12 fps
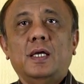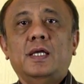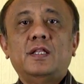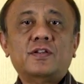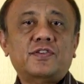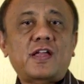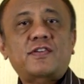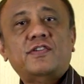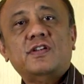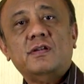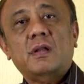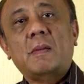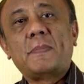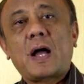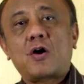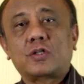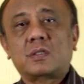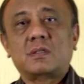In a session
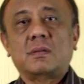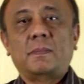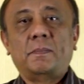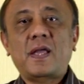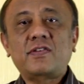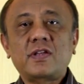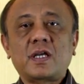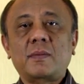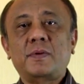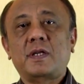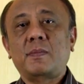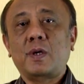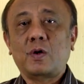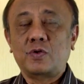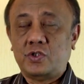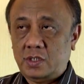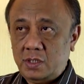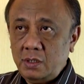about basic
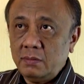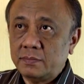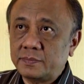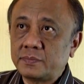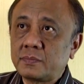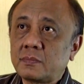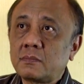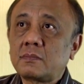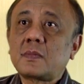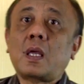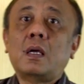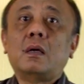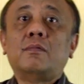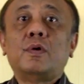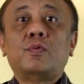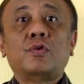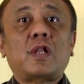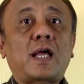epidemiology, we
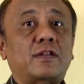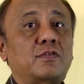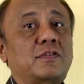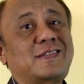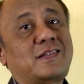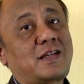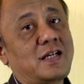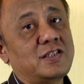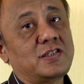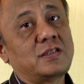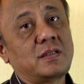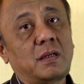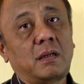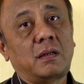would like to discuss